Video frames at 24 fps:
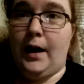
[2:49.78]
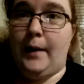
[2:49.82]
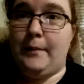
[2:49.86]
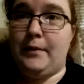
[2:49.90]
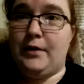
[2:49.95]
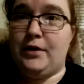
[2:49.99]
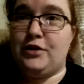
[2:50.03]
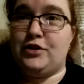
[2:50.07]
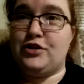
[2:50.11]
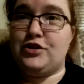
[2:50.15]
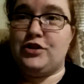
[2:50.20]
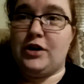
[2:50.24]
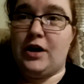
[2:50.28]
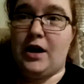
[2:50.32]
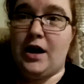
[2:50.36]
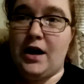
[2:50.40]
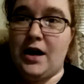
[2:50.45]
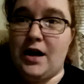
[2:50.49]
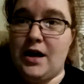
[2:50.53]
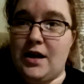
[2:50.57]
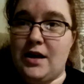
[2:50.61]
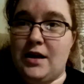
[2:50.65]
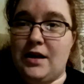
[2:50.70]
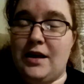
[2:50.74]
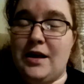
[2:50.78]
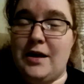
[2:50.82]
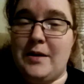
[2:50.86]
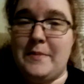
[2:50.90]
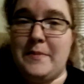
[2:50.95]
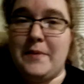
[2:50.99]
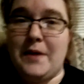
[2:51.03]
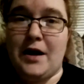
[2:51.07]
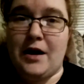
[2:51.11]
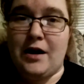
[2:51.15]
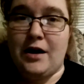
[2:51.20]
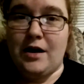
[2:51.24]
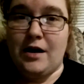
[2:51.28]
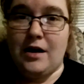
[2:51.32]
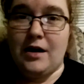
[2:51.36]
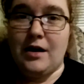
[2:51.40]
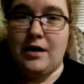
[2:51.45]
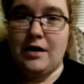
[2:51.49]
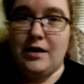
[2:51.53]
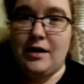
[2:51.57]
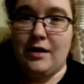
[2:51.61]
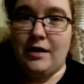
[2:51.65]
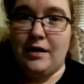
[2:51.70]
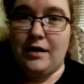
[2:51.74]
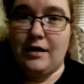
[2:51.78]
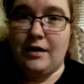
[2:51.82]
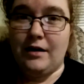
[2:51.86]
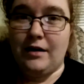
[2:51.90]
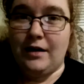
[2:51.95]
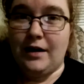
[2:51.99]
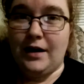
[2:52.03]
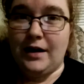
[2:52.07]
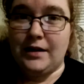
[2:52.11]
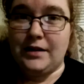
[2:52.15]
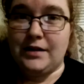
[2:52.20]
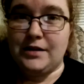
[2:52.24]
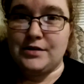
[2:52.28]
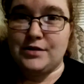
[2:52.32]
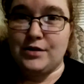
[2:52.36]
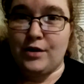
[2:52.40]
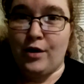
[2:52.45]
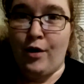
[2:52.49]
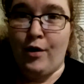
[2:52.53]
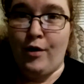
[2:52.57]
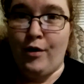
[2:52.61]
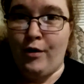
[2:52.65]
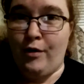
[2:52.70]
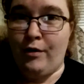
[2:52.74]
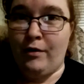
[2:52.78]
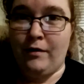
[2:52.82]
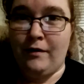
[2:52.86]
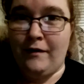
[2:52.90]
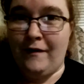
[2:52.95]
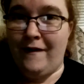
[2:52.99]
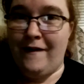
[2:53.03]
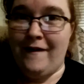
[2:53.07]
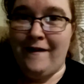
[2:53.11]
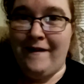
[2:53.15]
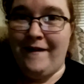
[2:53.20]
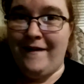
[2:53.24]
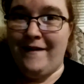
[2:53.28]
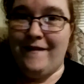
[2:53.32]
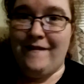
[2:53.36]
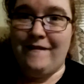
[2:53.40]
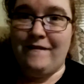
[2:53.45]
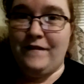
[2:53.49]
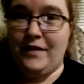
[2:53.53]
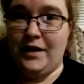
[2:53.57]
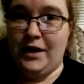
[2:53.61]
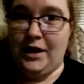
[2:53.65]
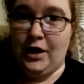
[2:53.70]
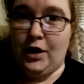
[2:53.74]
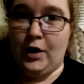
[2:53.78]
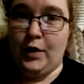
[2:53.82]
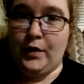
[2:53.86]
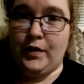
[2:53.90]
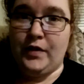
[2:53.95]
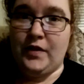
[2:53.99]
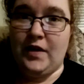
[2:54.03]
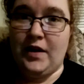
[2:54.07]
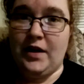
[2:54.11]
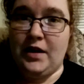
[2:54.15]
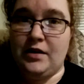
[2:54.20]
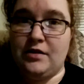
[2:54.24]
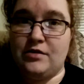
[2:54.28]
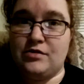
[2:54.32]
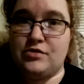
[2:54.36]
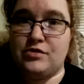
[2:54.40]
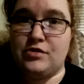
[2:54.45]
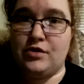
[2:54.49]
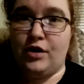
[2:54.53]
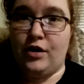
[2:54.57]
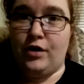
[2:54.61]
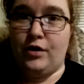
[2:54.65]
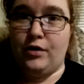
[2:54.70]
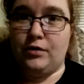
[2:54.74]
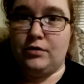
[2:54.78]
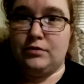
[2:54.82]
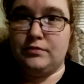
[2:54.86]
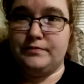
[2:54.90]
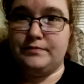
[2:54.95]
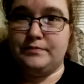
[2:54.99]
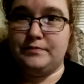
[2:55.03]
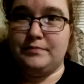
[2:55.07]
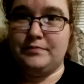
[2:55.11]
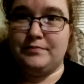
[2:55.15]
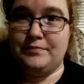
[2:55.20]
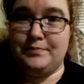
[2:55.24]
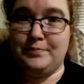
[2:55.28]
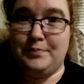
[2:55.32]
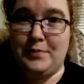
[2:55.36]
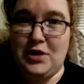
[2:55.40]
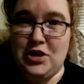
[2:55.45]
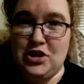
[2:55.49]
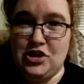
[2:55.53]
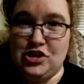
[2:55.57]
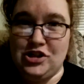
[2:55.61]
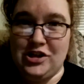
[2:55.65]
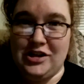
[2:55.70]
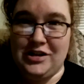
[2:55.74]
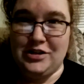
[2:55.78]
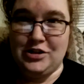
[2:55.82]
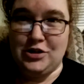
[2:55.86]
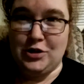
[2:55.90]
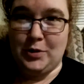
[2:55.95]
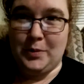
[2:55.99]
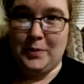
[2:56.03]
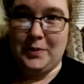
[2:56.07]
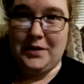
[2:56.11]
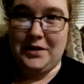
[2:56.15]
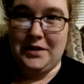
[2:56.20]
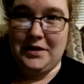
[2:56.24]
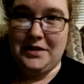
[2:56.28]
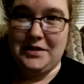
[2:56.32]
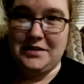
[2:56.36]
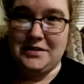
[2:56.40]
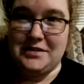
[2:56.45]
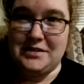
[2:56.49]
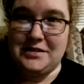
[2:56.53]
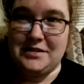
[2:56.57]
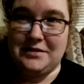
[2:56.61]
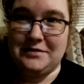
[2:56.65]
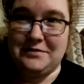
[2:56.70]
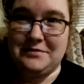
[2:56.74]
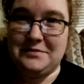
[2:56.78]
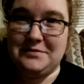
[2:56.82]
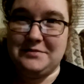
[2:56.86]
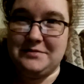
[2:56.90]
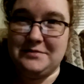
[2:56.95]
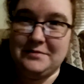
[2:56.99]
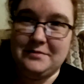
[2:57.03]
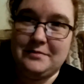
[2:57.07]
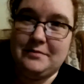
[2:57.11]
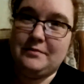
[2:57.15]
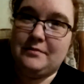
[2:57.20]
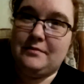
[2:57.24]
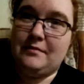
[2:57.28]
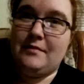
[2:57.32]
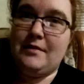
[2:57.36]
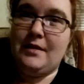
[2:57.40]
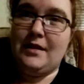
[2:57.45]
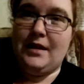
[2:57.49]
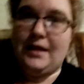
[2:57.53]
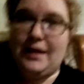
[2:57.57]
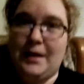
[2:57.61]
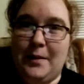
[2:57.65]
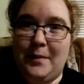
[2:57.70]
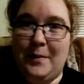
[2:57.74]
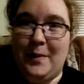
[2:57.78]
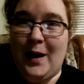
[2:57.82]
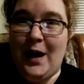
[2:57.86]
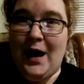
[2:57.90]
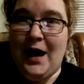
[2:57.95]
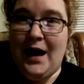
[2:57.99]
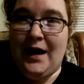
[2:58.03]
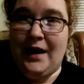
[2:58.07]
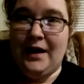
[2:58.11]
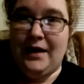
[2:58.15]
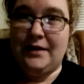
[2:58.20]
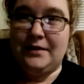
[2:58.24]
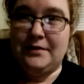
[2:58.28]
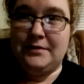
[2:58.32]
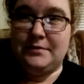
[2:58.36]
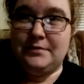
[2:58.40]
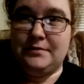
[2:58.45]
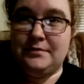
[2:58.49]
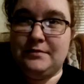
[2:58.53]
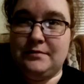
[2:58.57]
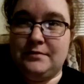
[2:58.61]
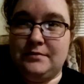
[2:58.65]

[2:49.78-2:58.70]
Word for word: I'm going to try and get better at this whole video thing, so be gentle, please. Bye.